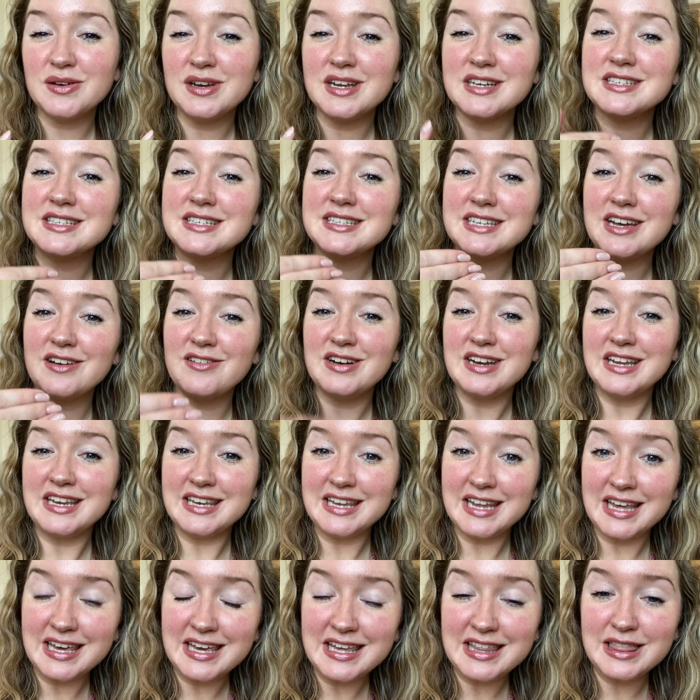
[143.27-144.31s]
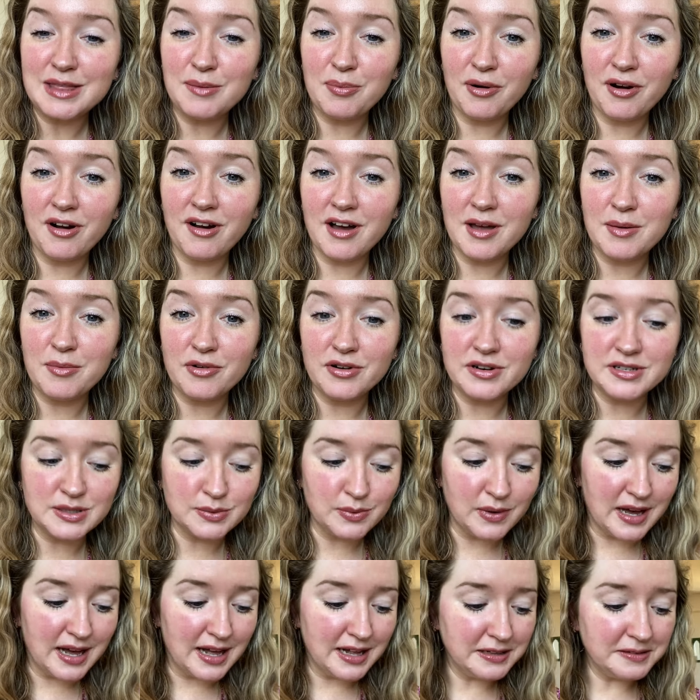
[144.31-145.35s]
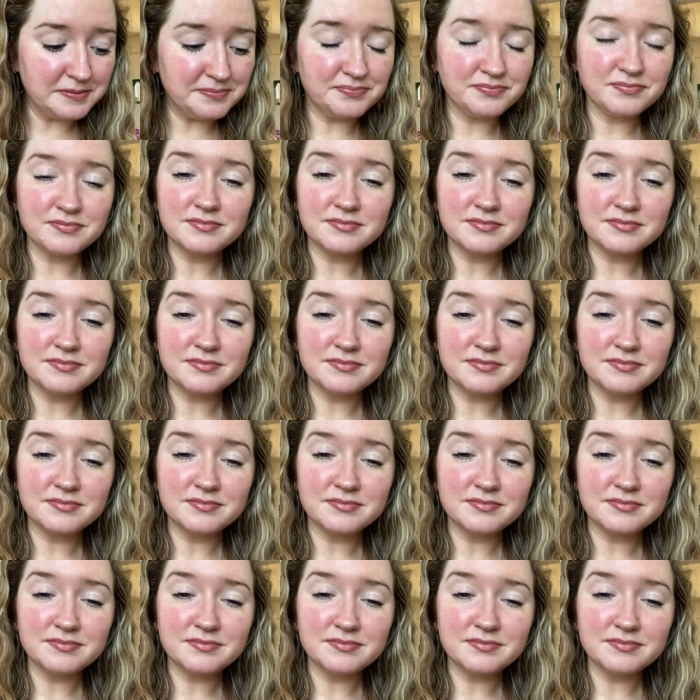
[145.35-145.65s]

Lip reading: necessarily need the primer as well.